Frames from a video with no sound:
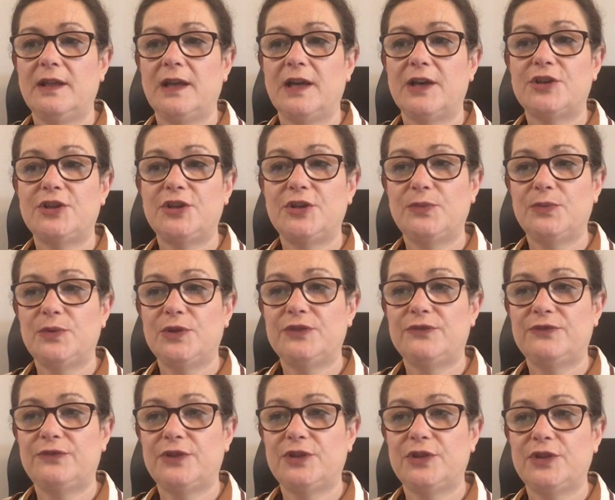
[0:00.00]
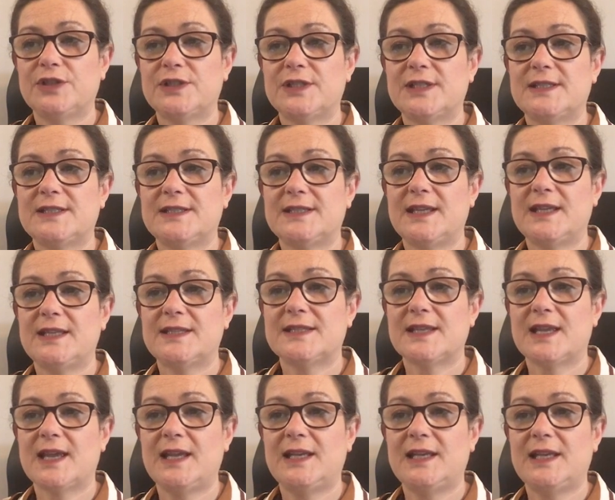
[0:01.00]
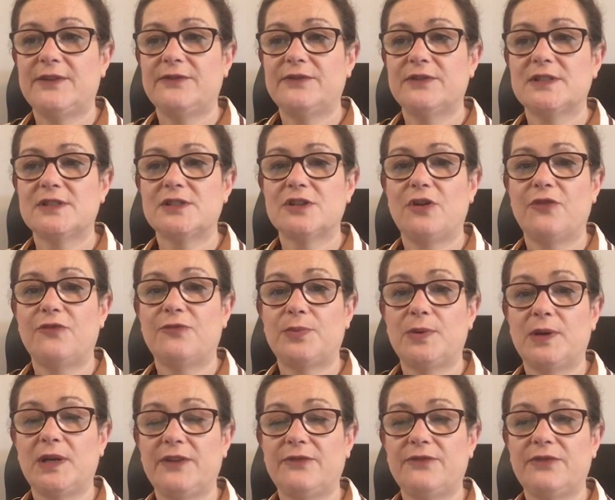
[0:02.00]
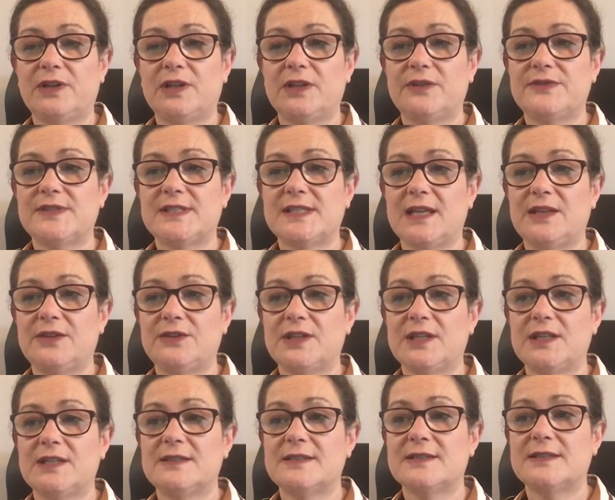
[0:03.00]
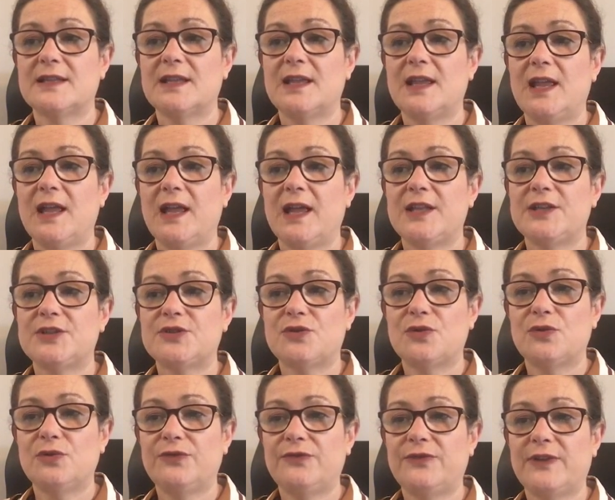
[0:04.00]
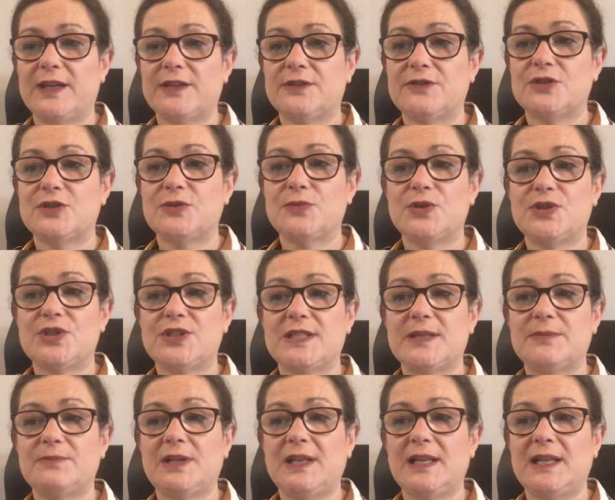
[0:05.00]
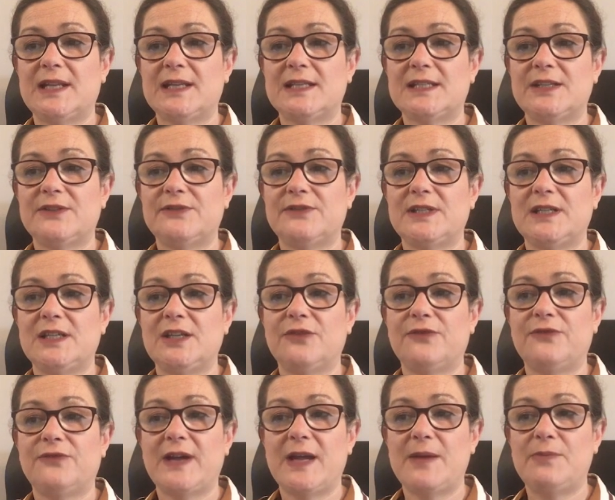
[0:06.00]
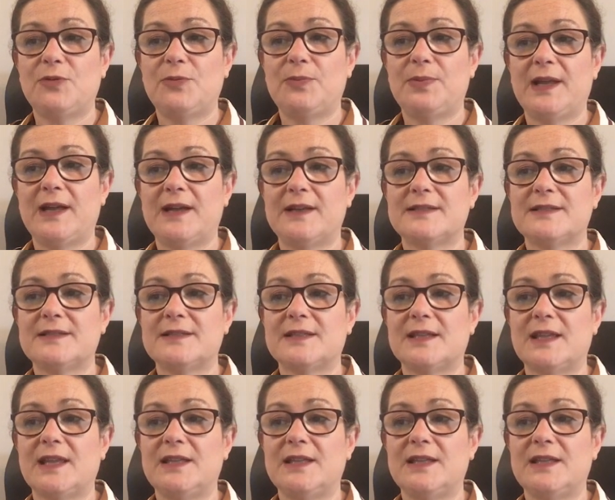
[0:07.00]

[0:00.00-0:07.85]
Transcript: Acute wound fluid contains high levels of proliferative cytokines and growth factors which stimulate activity of fibroblasts,